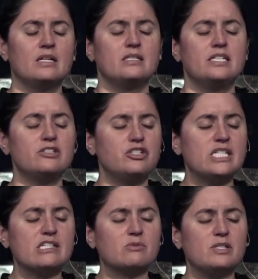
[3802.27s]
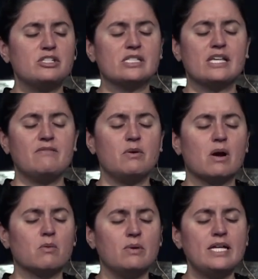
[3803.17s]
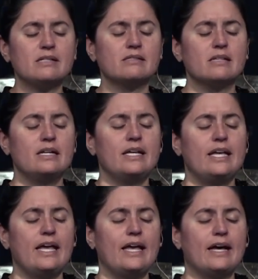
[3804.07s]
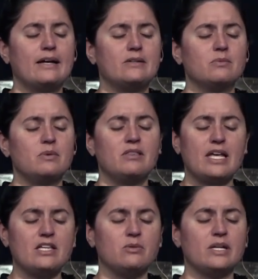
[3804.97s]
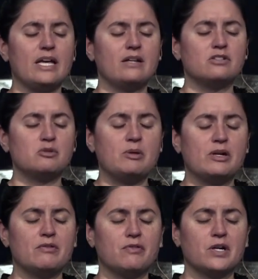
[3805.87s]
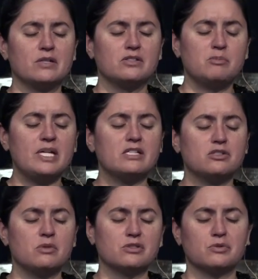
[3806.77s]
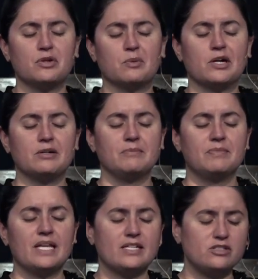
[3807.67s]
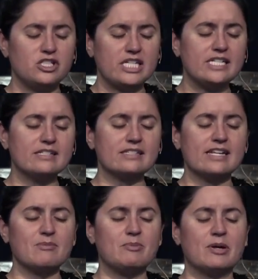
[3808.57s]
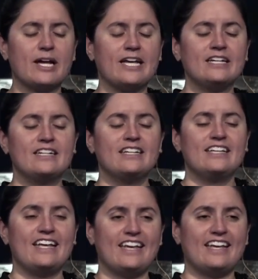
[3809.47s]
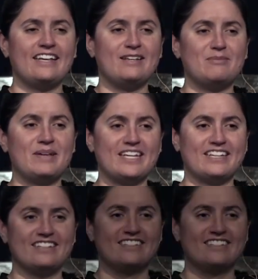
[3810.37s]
Dear Jesus, we just give you our weeks, and we thank you again, Spirit, for speaking to us through your word. In Jesus' name we pray. Amen.